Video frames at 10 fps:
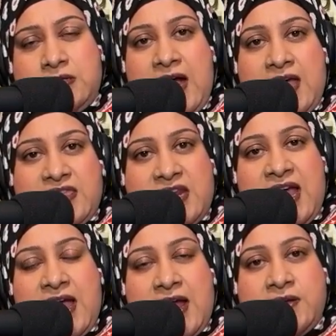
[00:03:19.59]
I then
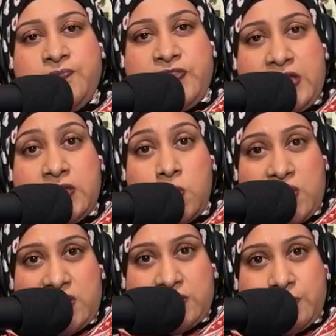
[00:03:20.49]
add thick
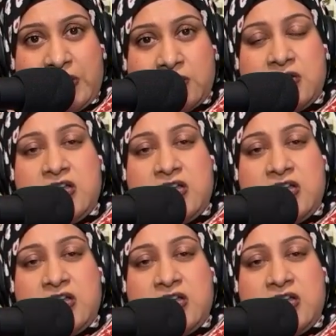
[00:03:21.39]
coconut milk